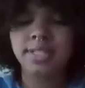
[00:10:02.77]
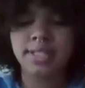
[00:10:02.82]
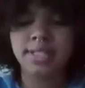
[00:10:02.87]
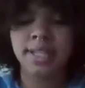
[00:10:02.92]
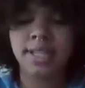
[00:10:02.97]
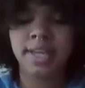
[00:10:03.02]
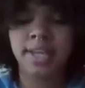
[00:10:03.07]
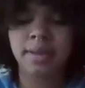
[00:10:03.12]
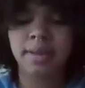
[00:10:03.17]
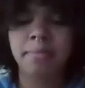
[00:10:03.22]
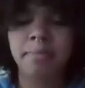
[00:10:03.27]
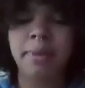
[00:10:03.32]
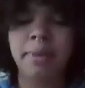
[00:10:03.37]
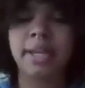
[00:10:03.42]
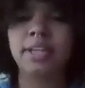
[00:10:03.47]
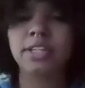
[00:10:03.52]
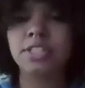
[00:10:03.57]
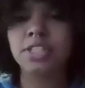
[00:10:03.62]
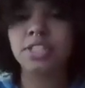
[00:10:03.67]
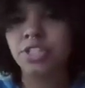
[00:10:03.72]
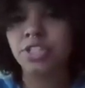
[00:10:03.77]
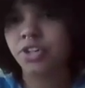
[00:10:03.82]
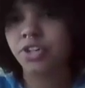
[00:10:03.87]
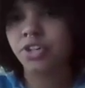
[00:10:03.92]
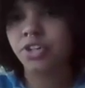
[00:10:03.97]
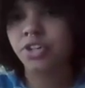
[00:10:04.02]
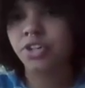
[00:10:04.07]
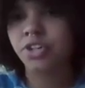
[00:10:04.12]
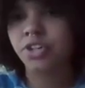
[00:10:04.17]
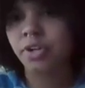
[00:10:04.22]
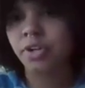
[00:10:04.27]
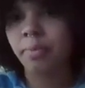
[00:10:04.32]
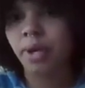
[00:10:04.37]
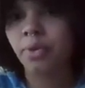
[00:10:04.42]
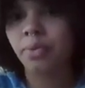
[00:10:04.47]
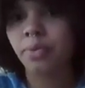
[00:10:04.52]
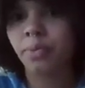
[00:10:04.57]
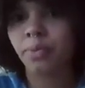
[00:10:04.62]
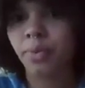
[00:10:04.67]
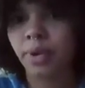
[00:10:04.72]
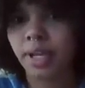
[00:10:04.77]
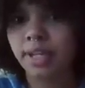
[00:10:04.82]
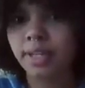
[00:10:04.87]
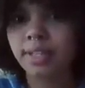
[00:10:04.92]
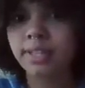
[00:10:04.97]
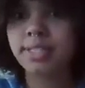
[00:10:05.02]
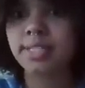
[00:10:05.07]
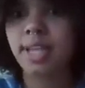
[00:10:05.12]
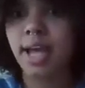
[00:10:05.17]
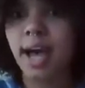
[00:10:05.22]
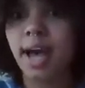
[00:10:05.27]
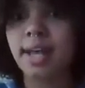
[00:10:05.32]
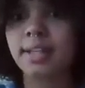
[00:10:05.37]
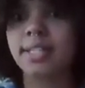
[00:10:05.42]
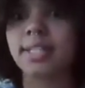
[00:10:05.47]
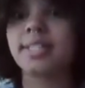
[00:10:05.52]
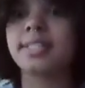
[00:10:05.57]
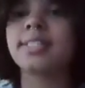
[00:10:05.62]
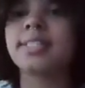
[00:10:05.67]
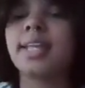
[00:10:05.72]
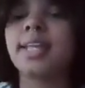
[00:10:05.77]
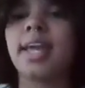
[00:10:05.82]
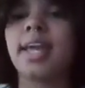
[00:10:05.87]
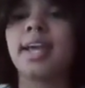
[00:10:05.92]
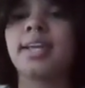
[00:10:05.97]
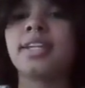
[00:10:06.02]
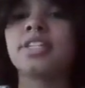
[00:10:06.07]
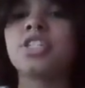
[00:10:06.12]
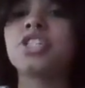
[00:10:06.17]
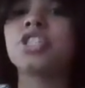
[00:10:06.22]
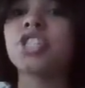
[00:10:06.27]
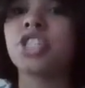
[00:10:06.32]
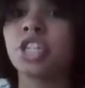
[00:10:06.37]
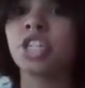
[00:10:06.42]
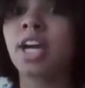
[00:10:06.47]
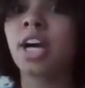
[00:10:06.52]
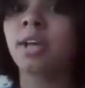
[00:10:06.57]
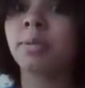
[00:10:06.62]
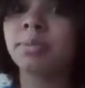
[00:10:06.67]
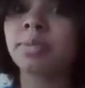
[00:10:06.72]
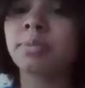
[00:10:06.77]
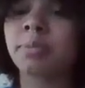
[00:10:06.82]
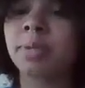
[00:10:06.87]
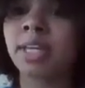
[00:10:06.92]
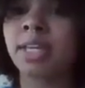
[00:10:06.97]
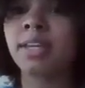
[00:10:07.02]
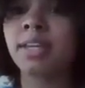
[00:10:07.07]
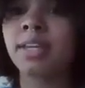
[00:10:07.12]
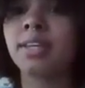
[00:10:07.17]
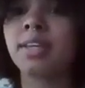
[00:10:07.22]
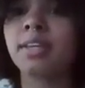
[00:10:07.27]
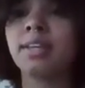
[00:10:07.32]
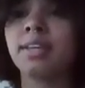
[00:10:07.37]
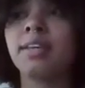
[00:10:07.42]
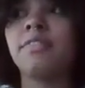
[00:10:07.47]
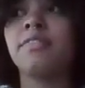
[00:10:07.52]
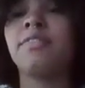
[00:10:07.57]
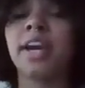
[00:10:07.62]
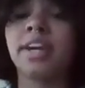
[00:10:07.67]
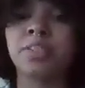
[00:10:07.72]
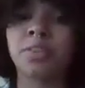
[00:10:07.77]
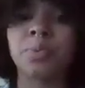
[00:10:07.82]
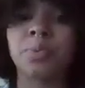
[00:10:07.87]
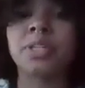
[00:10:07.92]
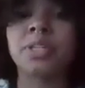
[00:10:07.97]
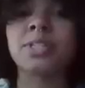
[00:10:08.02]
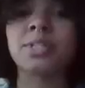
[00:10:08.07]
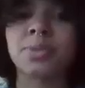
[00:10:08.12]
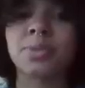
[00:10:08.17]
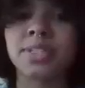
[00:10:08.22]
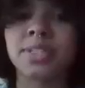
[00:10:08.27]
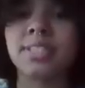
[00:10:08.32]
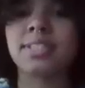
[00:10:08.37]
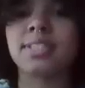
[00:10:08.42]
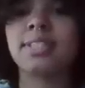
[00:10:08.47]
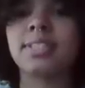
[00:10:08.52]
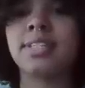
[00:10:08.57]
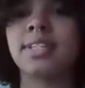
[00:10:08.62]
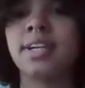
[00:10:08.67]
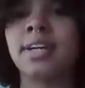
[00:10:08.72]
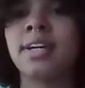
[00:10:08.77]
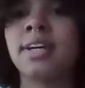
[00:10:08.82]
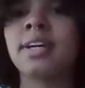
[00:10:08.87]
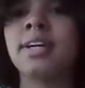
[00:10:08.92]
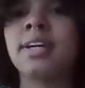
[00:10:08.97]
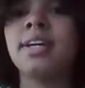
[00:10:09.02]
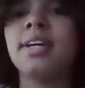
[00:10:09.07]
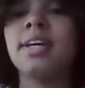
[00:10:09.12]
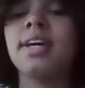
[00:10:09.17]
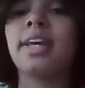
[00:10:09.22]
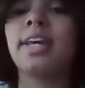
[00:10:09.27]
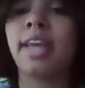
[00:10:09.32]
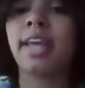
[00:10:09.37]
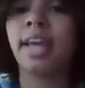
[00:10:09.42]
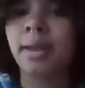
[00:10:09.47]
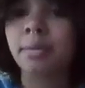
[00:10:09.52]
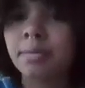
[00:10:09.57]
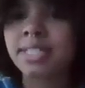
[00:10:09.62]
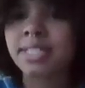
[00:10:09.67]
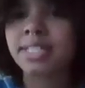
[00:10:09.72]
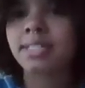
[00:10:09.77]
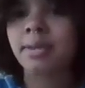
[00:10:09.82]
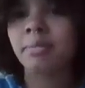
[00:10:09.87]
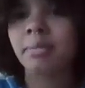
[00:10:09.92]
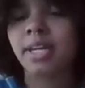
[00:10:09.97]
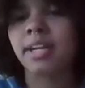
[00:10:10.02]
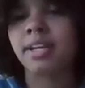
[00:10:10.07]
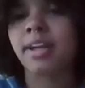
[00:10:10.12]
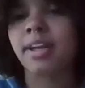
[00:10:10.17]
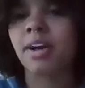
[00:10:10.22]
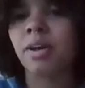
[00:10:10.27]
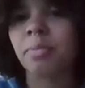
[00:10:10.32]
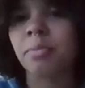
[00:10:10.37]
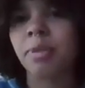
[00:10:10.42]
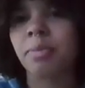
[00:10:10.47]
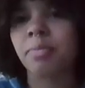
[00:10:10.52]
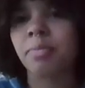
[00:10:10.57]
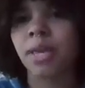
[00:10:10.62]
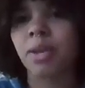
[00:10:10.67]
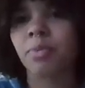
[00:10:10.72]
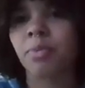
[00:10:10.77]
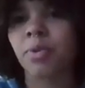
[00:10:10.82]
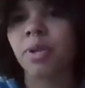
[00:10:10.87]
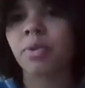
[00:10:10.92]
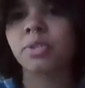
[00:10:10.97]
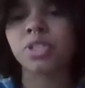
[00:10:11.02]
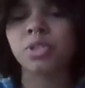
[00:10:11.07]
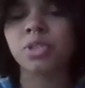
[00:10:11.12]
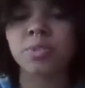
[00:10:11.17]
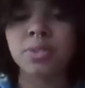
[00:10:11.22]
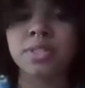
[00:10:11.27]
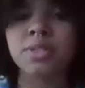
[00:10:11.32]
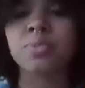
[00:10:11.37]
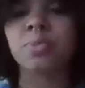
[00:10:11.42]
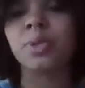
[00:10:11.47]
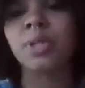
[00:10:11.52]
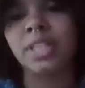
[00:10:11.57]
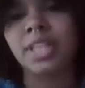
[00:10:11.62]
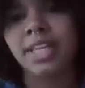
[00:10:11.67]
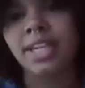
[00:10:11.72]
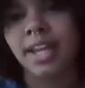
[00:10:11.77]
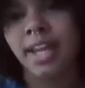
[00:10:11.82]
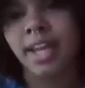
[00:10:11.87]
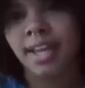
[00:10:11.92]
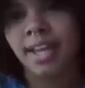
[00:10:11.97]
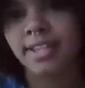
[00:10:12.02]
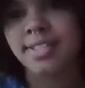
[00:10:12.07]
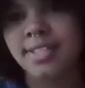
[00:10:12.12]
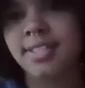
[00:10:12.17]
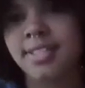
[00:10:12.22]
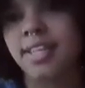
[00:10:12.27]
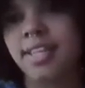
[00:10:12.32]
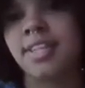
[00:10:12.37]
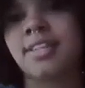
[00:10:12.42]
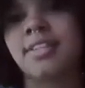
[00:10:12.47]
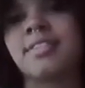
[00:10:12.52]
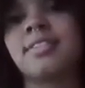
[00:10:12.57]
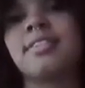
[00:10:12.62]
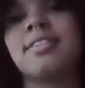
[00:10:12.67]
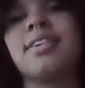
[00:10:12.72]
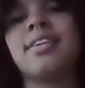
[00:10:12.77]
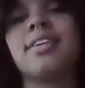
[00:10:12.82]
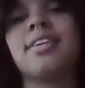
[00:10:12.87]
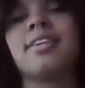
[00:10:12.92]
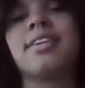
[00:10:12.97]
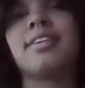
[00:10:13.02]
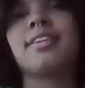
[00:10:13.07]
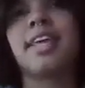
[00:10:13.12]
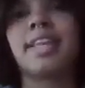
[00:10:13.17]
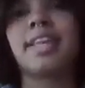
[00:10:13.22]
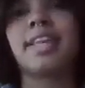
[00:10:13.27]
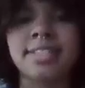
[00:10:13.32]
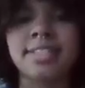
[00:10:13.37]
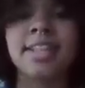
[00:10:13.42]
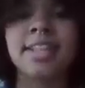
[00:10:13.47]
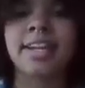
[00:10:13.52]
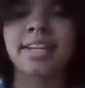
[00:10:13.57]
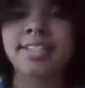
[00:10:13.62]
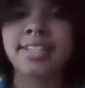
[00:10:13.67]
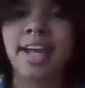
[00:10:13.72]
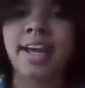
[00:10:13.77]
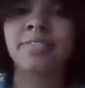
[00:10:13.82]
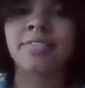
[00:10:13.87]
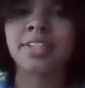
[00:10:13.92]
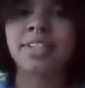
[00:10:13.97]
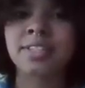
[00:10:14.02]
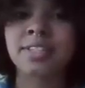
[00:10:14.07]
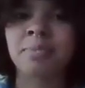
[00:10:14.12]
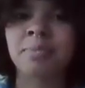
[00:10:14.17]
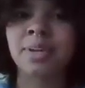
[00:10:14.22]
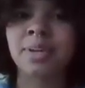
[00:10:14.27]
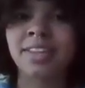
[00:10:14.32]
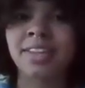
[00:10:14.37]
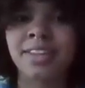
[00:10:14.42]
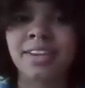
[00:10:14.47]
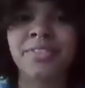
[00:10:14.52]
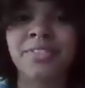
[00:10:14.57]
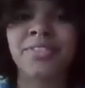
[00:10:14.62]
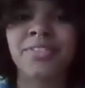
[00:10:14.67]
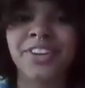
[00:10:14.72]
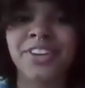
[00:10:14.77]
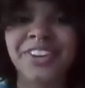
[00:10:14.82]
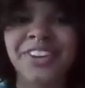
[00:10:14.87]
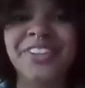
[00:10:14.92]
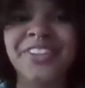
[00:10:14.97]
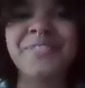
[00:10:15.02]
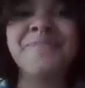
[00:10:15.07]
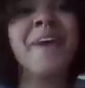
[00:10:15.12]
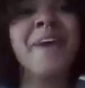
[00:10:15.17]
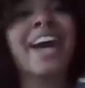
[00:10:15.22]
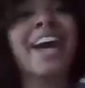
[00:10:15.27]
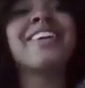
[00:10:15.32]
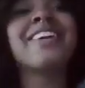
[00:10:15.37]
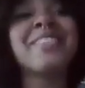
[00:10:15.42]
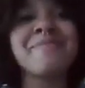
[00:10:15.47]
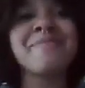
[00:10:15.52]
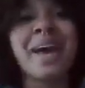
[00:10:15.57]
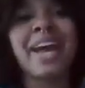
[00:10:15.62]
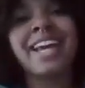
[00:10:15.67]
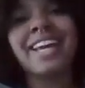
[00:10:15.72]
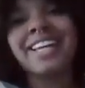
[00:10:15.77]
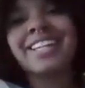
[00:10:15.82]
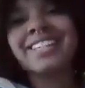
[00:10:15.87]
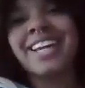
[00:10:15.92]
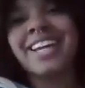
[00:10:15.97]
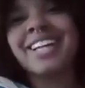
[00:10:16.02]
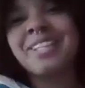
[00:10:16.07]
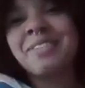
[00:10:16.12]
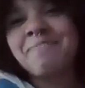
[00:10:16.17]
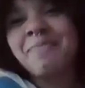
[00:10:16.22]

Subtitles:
like my concern about rent to Alex, and she helped me find the resources to get me some money to help me pay rent, which was really nice. And it's nice having somebody there for you. Pat on the back, exactly.